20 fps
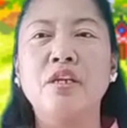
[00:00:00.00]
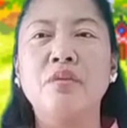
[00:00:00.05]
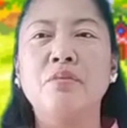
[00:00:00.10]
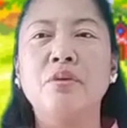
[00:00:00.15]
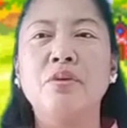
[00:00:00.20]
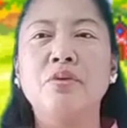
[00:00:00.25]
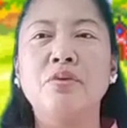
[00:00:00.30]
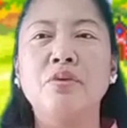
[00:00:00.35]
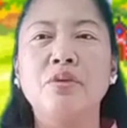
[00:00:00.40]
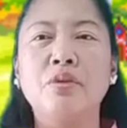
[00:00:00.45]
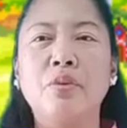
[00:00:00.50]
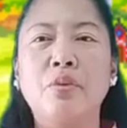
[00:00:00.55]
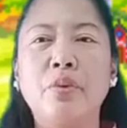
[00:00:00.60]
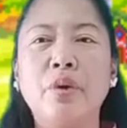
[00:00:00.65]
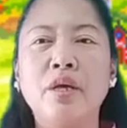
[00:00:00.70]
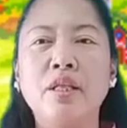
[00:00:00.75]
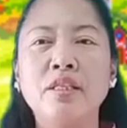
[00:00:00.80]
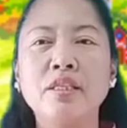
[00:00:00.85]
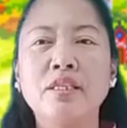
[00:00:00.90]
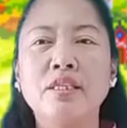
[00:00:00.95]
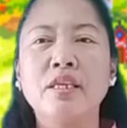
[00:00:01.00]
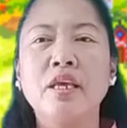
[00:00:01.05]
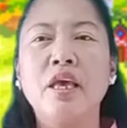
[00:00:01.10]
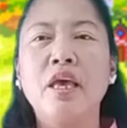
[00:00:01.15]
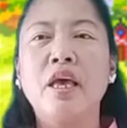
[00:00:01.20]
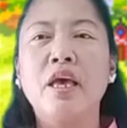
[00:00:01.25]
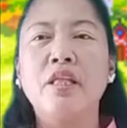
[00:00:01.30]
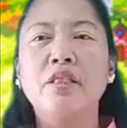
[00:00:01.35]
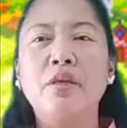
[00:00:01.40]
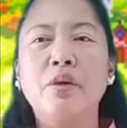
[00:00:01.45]
between the wheels
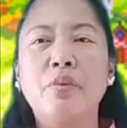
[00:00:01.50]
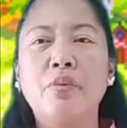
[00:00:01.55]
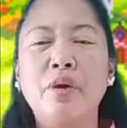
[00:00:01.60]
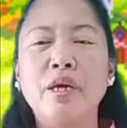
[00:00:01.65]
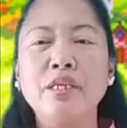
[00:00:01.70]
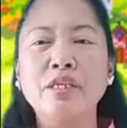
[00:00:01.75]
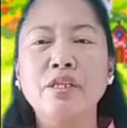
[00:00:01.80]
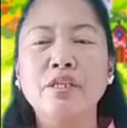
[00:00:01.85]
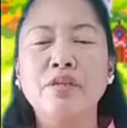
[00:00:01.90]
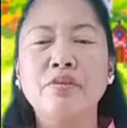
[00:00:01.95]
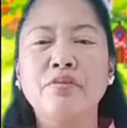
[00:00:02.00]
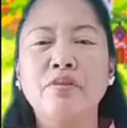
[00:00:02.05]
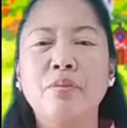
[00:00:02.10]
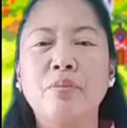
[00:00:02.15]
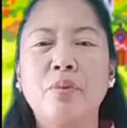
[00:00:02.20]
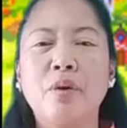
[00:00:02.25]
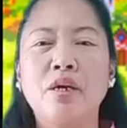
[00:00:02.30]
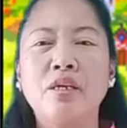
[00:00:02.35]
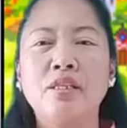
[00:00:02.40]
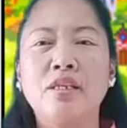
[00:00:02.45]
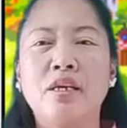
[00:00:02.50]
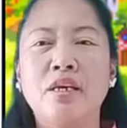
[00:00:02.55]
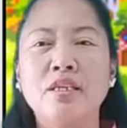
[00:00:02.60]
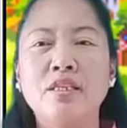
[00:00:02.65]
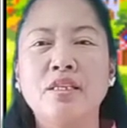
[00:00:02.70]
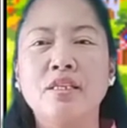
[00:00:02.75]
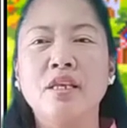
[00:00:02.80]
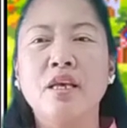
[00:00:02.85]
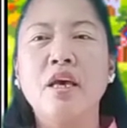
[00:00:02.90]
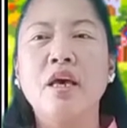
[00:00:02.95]
and the rest of the
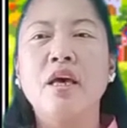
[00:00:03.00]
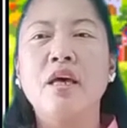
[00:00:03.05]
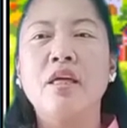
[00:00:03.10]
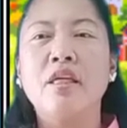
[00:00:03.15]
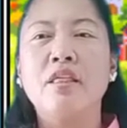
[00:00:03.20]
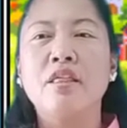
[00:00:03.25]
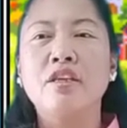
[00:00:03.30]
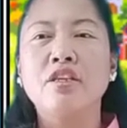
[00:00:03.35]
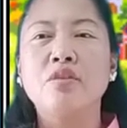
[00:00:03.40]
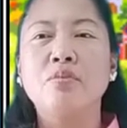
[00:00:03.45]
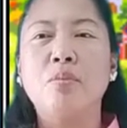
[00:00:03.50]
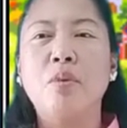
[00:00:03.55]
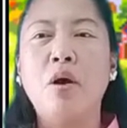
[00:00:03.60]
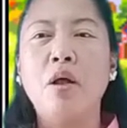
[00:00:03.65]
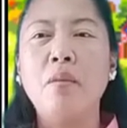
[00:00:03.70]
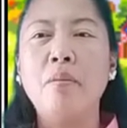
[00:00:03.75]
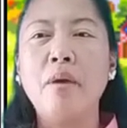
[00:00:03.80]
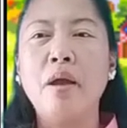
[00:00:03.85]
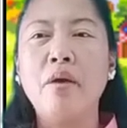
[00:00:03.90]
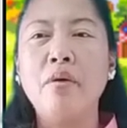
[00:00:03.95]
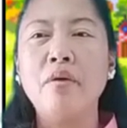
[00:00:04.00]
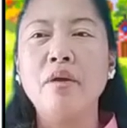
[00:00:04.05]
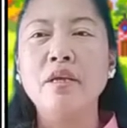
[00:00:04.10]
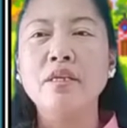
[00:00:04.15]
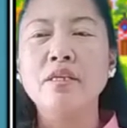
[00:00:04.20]
products. These ball bearings